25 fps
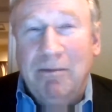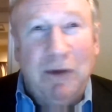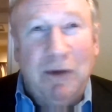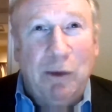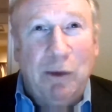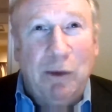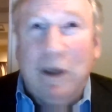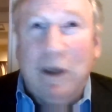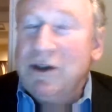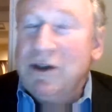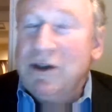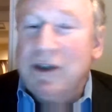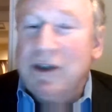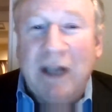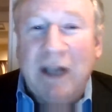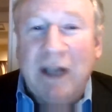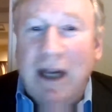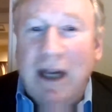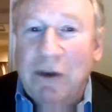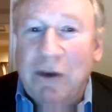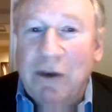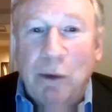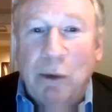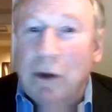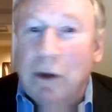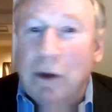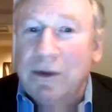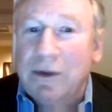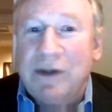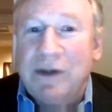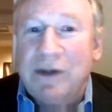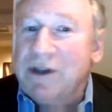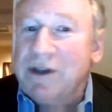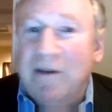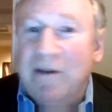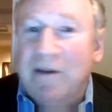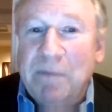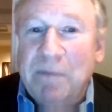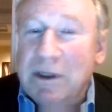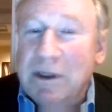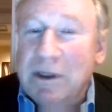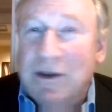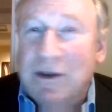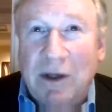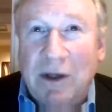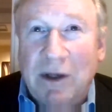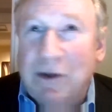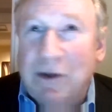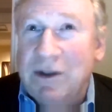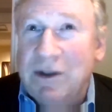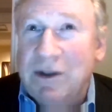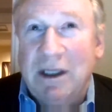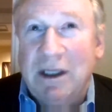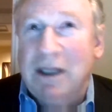the richest guy in the world is Jeff Bezos.